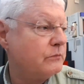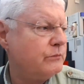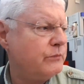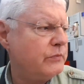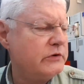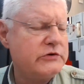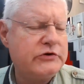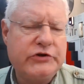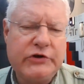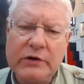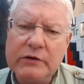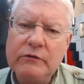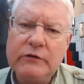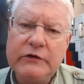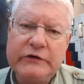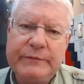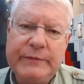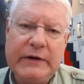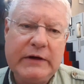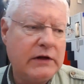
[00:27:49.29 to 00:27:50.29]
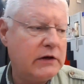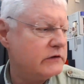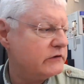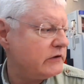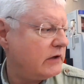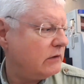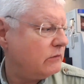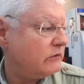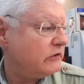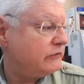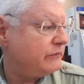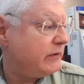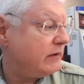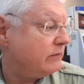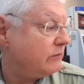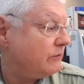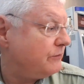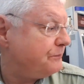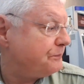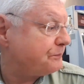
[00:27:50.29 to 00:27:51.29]
But generally speaking, Taiwanese
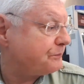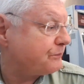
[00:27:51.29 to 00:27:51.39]
people